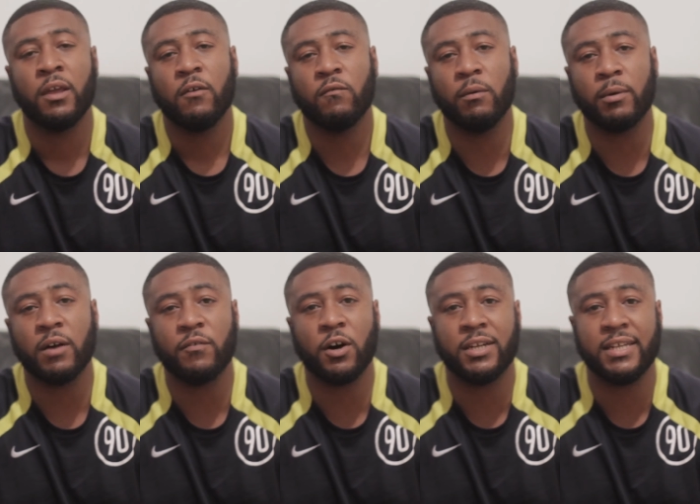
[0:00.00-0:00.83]
from
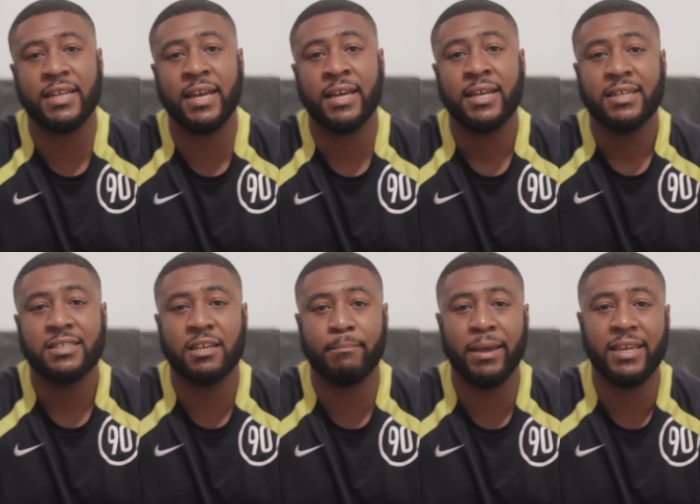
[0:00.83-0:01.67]
Cavani there
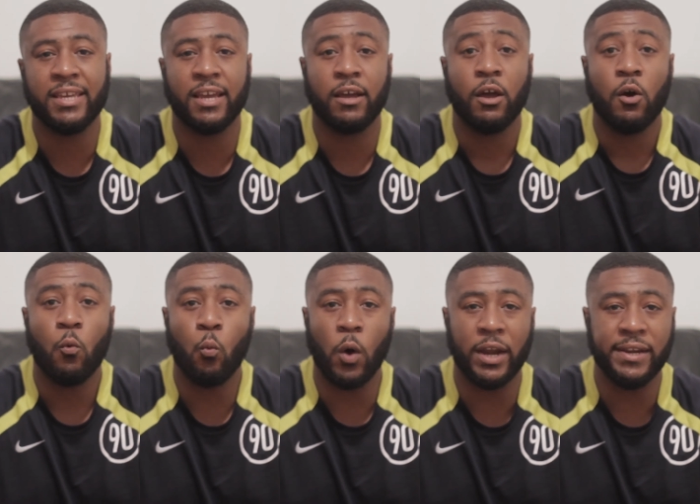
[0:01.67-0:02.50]
to make it
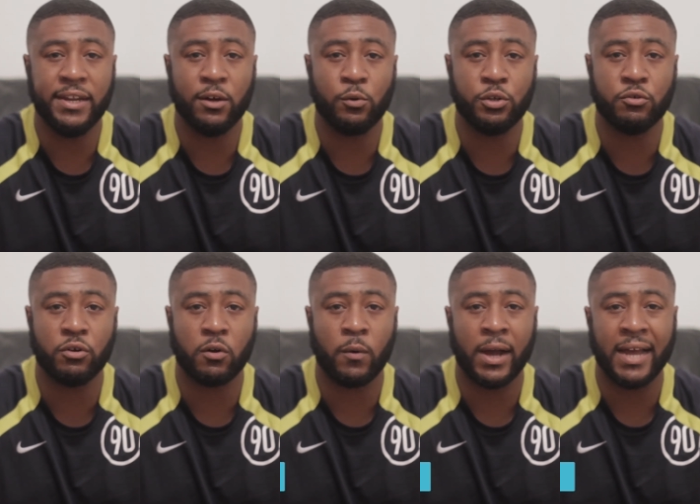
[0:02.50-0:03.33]
1-0 Uruguay.